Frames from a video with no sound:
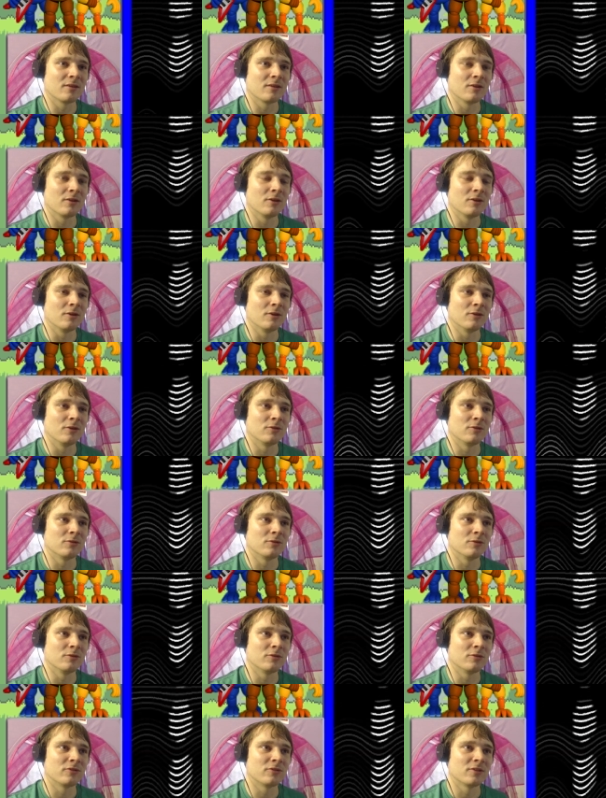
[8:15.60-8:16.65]
Oh,
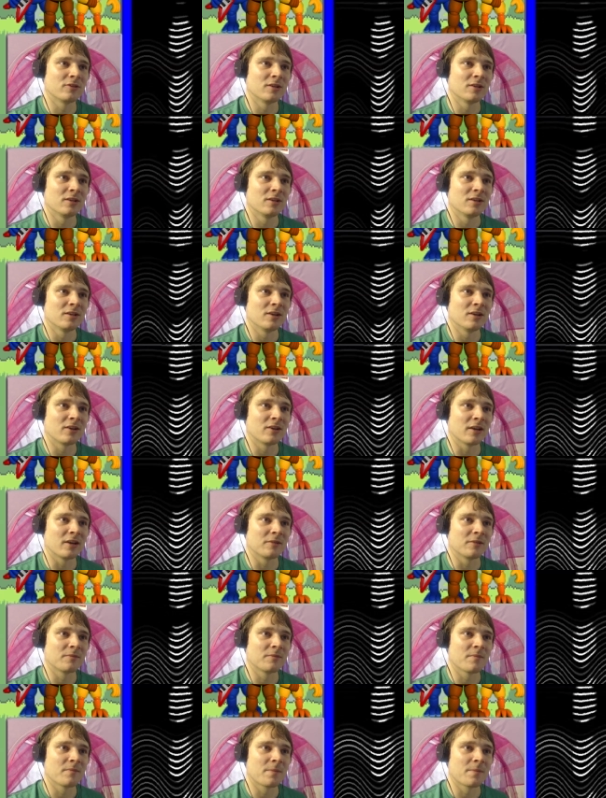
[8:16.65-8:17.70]
oof. Okay.
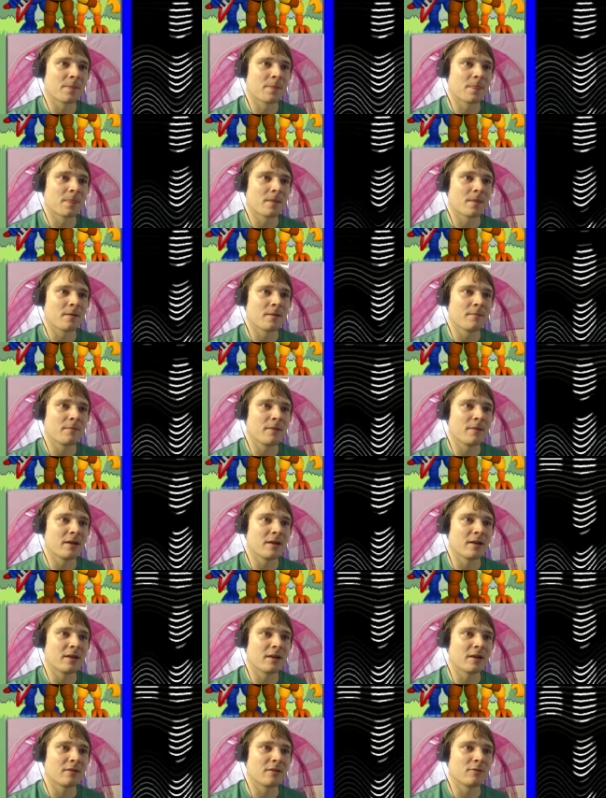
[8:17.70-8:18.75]
Made it
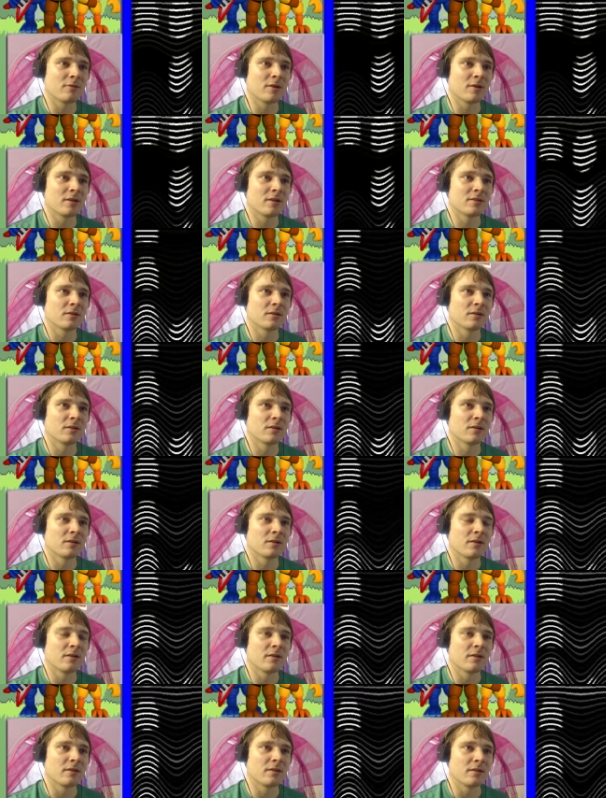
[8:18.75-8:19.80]
out of one.
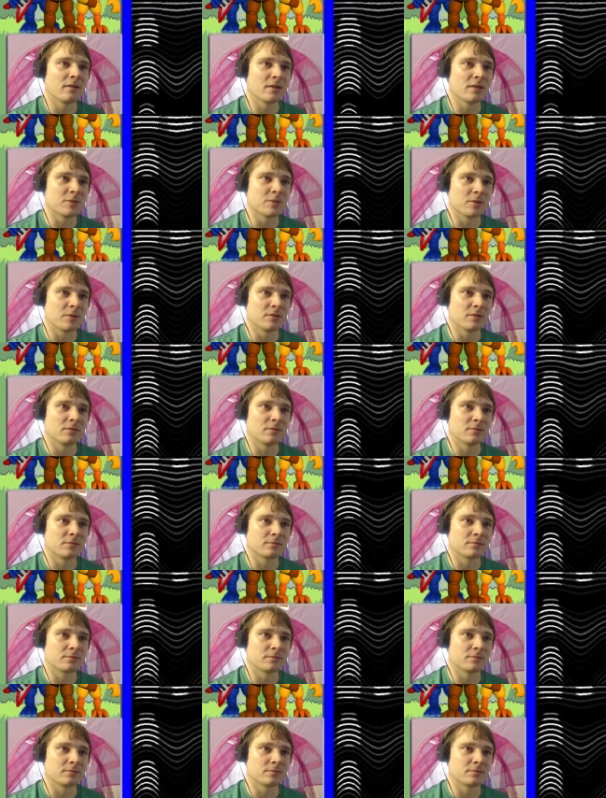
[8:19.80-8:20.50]
This one.